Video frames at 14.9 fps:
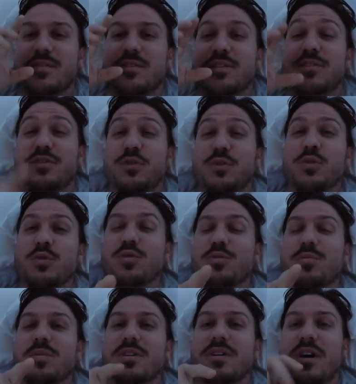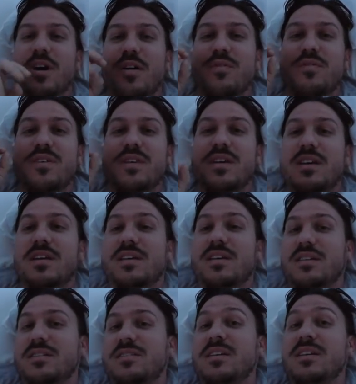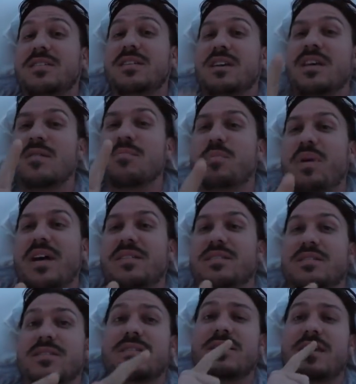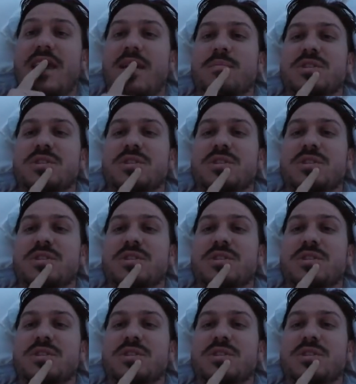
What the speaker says: the tube of the CT and PET scan